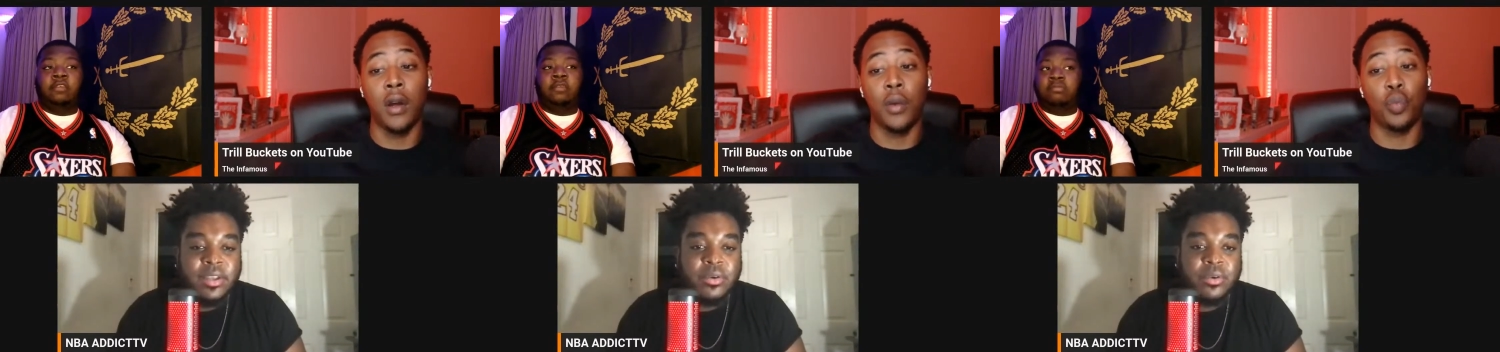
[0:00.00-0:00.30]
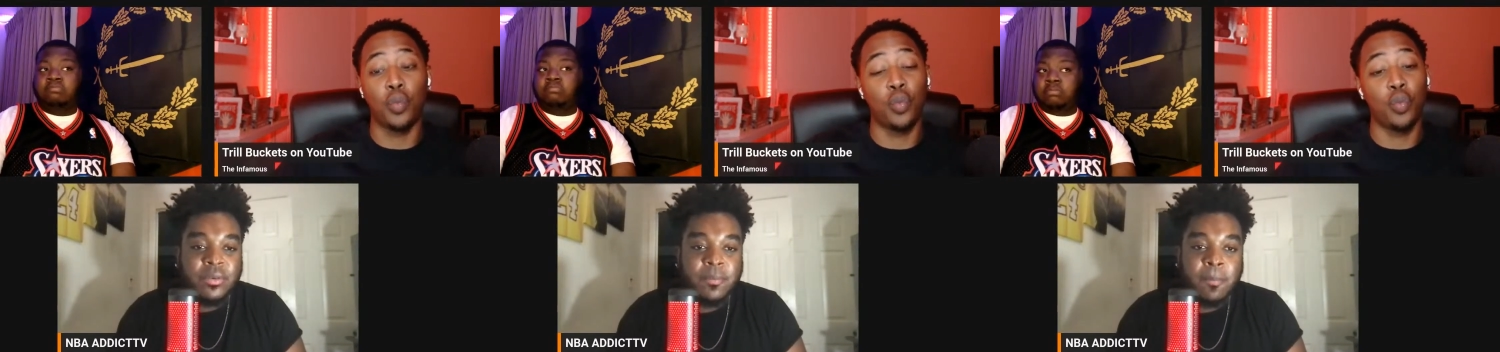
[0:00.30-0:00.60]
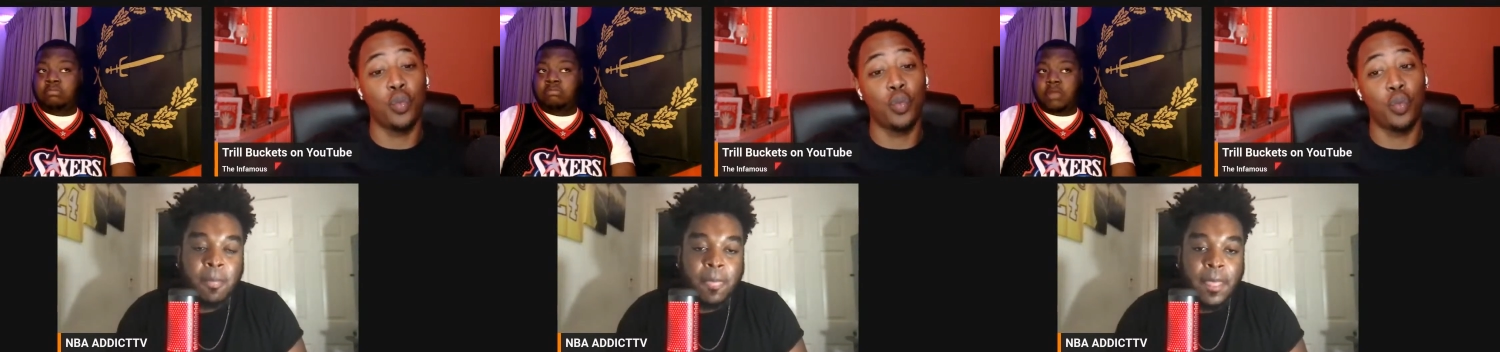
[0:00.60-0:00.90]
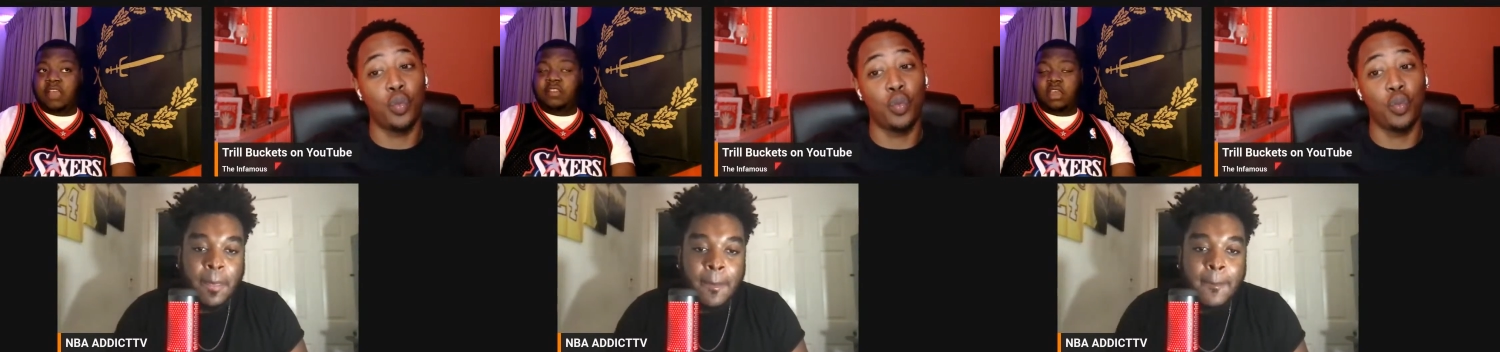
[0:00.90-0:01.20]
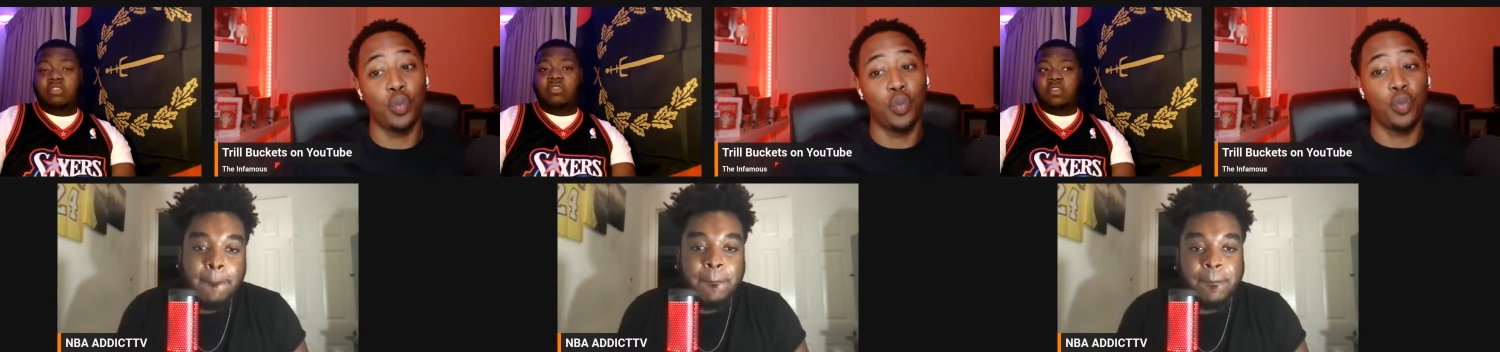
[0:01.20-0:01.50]
Speaker 1: Hield,
Speaker 2: that's
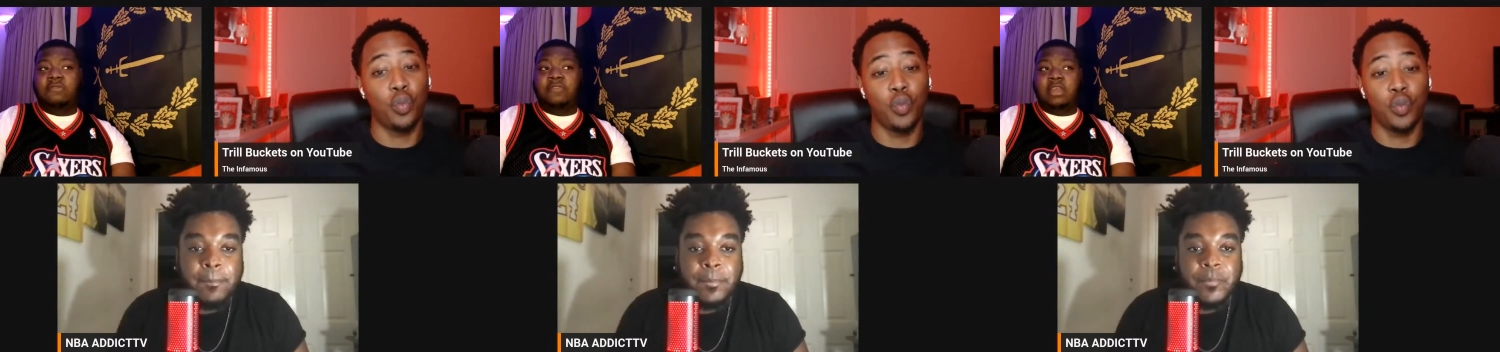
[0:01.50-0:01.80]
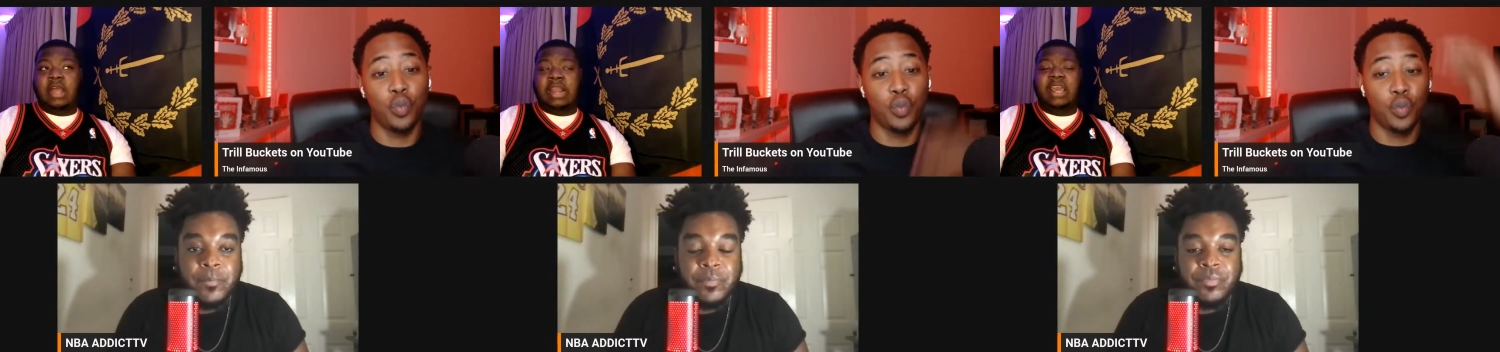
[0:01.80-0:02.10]
an interesting fit.